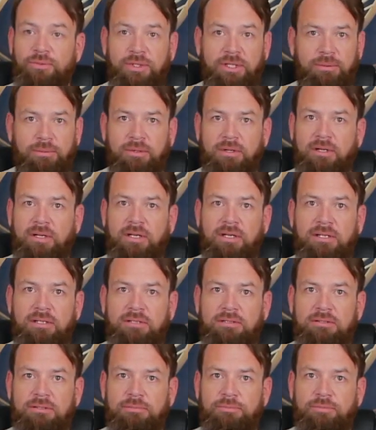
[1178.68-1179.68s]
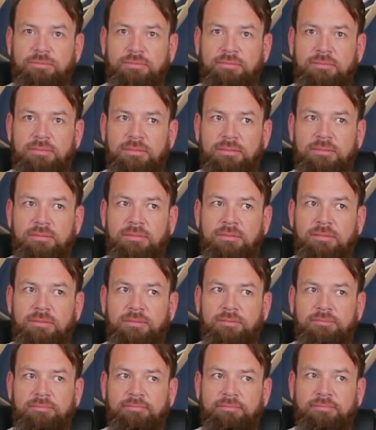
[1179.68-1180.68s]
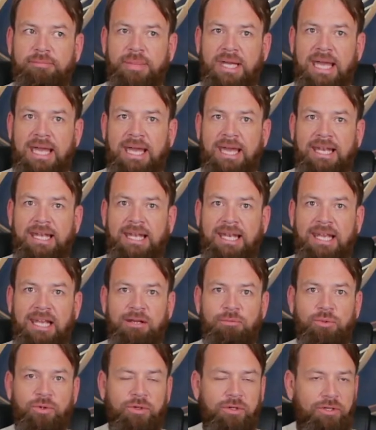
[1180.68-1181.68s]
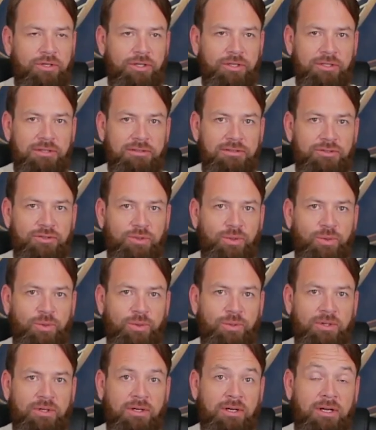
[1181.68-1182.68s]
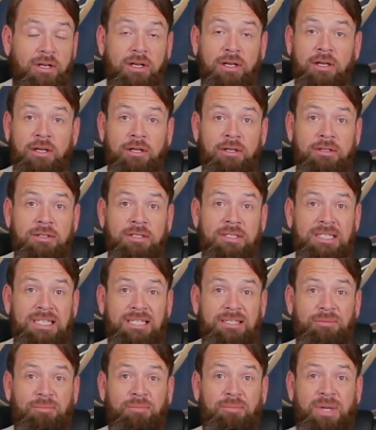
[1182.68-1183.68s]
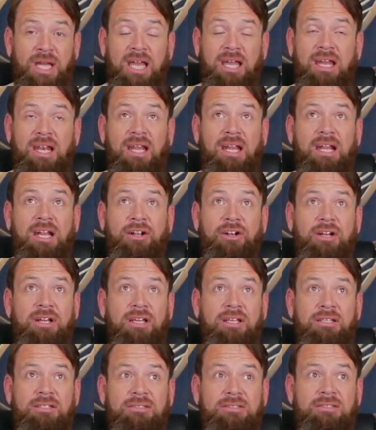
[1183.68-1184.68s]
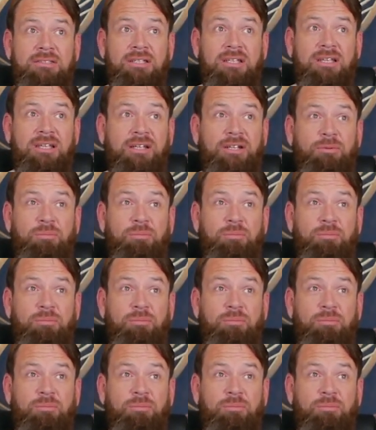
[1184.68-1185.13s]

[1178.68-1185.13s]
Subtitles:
we were in some bad neighborhoods or bad areas to get a